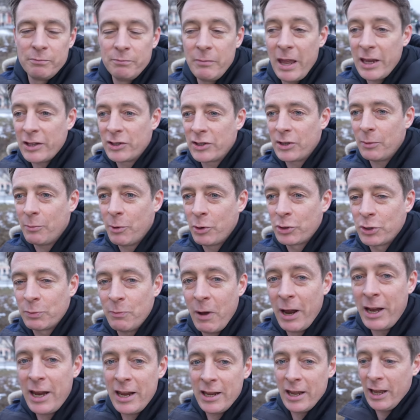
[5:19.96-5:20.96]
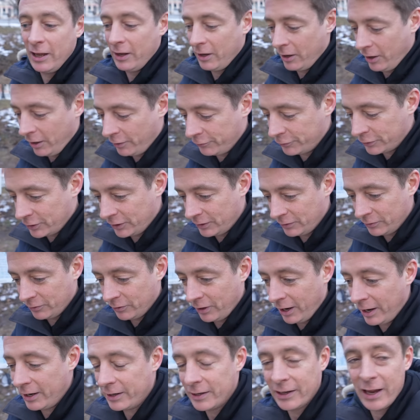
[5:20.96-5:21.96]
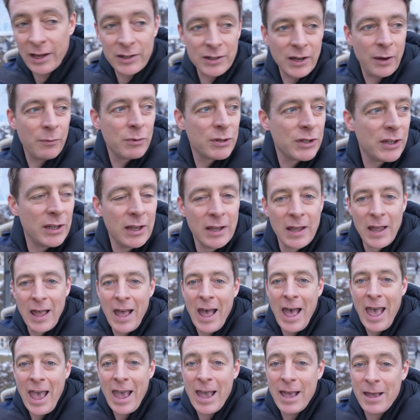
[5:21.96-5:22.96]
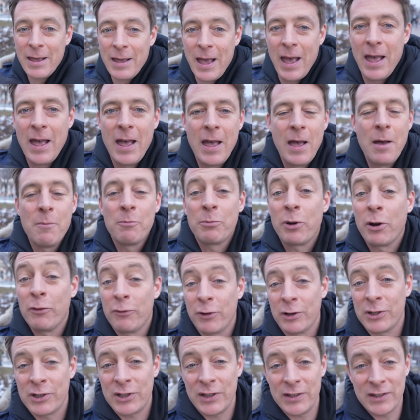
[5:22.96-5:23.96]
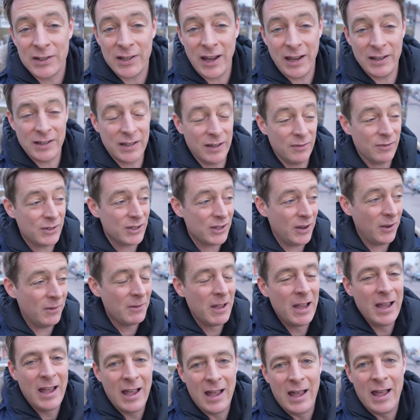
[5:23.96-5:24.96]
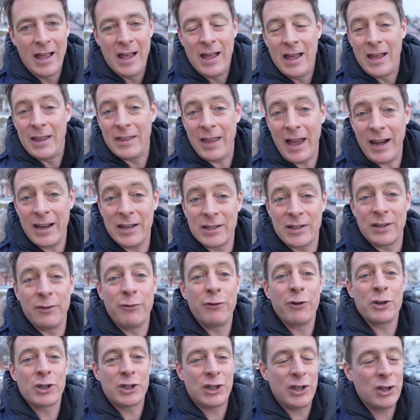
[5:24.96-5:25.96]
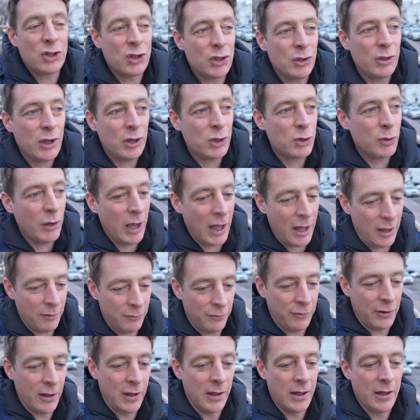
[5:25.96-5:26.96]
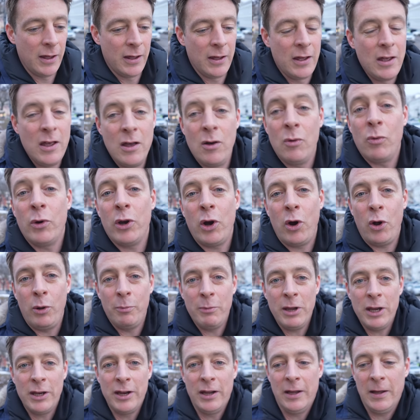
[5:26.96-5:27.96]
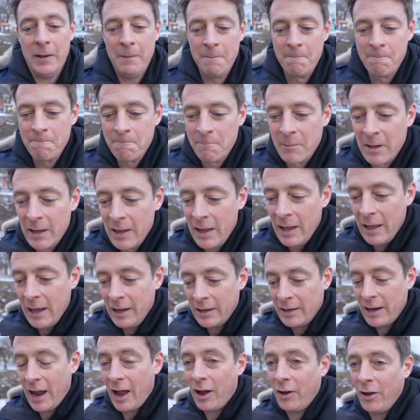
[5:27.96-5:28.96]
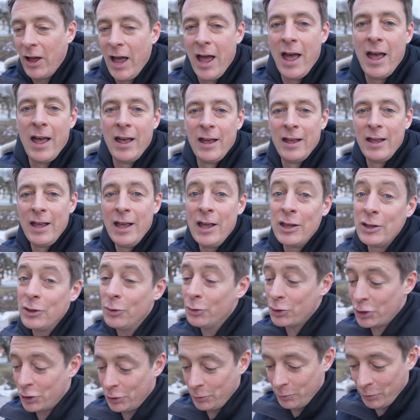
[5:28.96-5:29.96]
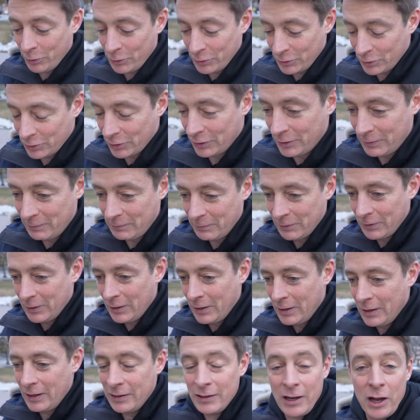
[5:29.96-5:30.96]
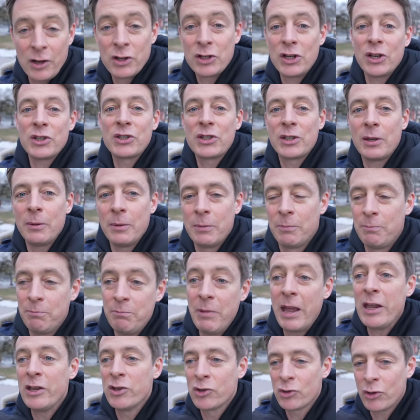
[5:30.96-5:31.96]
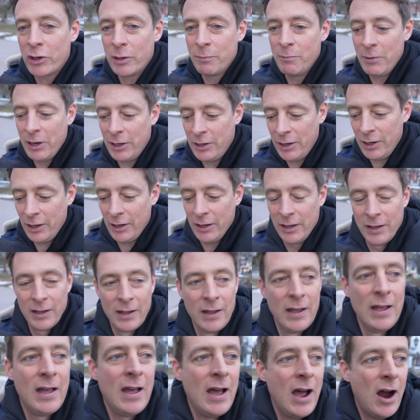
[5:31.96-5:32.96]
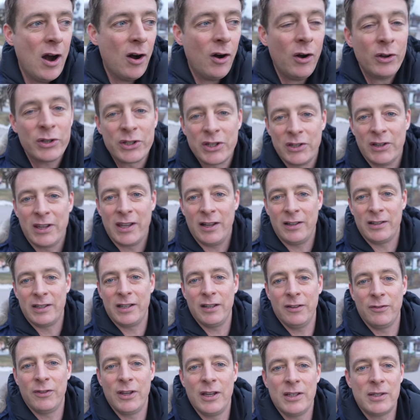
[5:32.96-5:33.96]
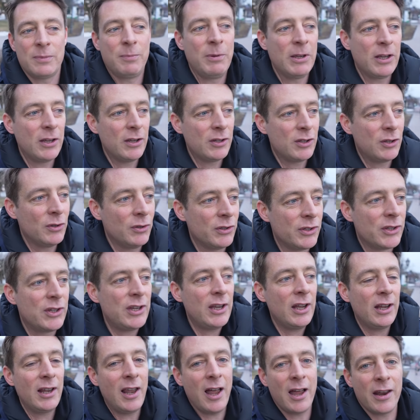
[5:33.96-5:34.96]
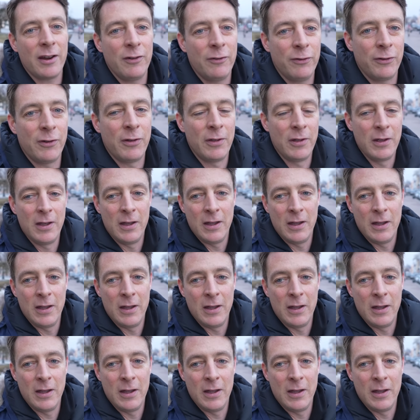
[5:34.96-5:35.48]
makes the most money often, right? And that's obviously a perverse incentive. So that is the first issue that you have with all media. Now, YouTubers, not just the mainstream media, are also guilty of this, because you'll see a lot of